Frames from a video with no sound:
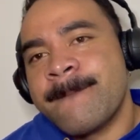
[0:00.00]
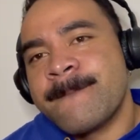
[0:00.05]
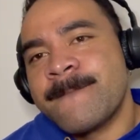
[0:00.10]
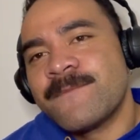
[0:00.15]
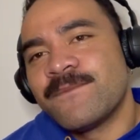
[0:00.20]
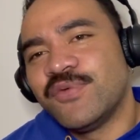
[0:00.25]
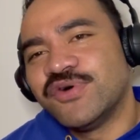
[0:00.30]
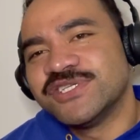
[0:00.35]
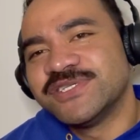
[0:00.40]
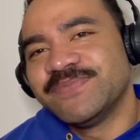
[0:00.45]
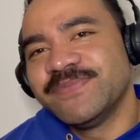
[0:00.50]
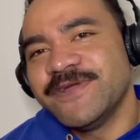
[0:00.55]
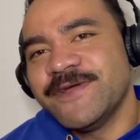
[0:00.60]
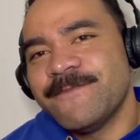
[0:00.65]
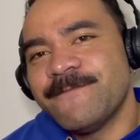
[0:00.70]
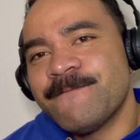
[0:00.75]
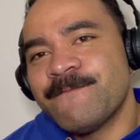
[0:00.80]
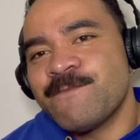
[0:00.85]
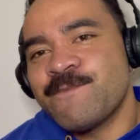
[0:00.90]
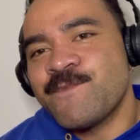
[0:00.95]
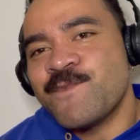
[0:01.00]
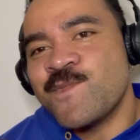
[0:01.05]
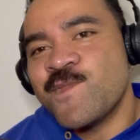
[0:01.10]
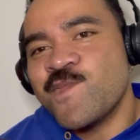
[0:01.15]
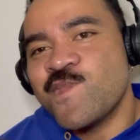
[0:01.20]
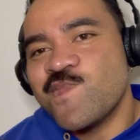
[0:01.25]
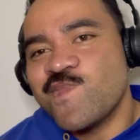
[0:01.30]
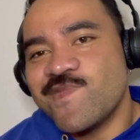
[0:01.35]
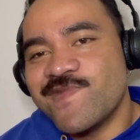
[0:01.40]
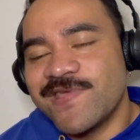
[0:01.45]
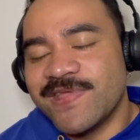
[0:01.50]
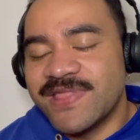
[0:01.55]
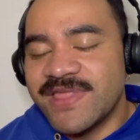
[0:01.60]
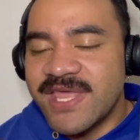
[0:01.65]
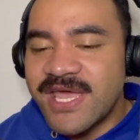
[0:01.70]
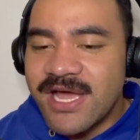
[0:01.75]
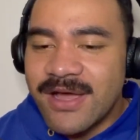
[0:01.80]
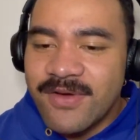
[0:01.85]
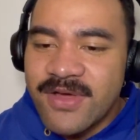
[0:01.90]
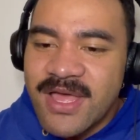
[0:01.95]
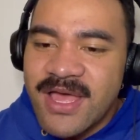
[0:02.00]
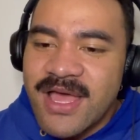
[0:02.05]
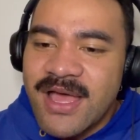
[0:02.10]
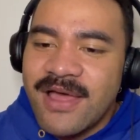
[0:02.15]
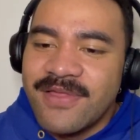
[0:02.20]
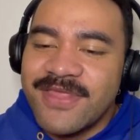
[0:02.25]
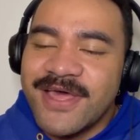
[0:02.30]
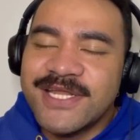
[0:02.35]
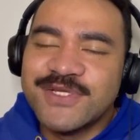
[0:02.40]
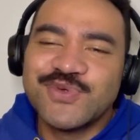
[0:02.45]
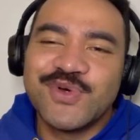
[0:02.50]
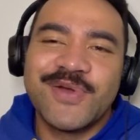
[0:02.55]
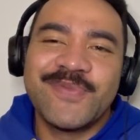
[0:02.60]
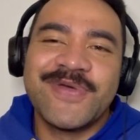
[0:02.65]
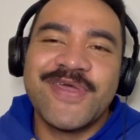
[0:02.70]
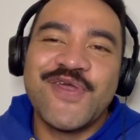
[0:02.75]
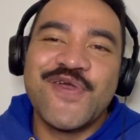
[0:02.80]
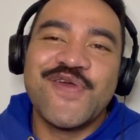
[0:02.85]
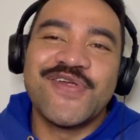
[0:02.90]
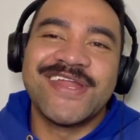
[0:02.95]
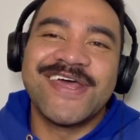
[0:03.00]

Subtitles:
possibly. Now, that is what I'm hearing.